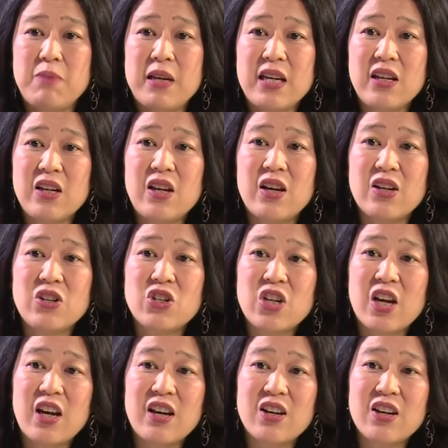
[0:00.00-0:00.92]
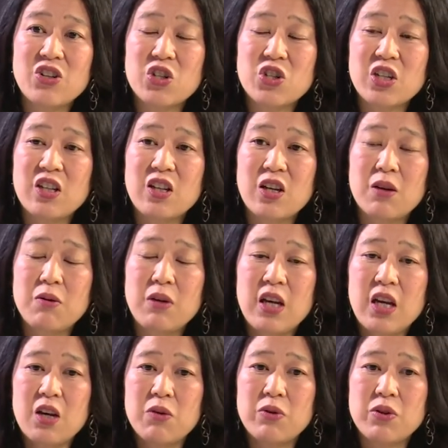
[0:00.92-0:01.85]
being in her church, you know,
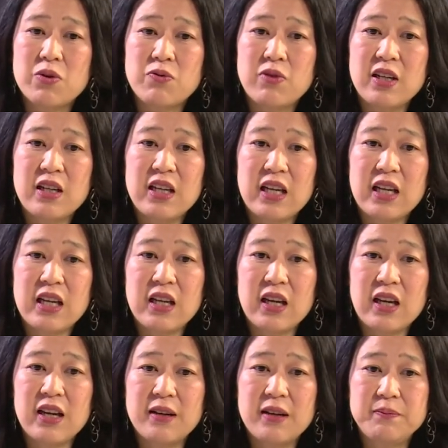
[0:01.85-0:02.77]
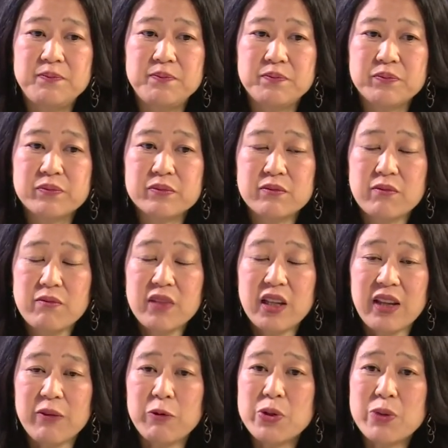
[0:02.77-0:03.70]
was really. Um,
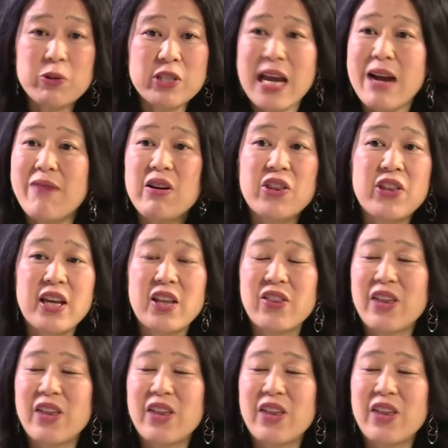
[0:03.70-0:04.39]
was, was everything